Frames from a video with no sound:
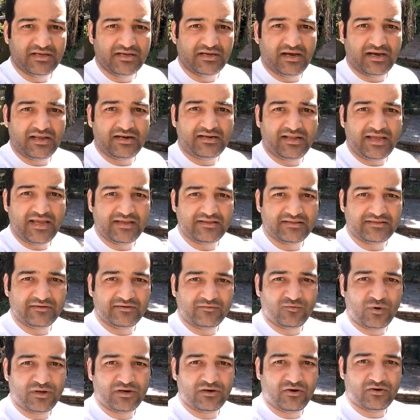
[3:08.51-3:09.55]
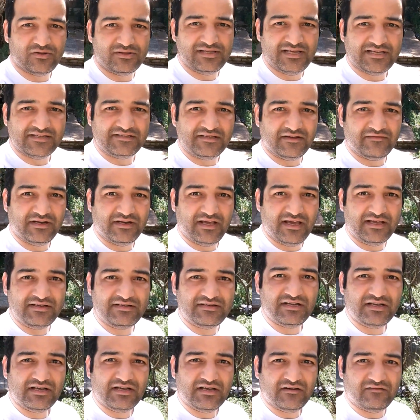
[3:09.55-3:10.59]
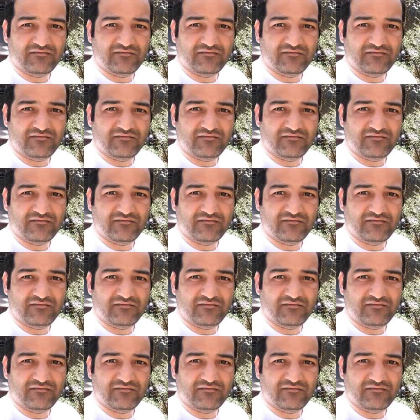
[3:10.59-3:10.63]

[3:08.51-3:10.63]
unlike the one on the S7 Edge,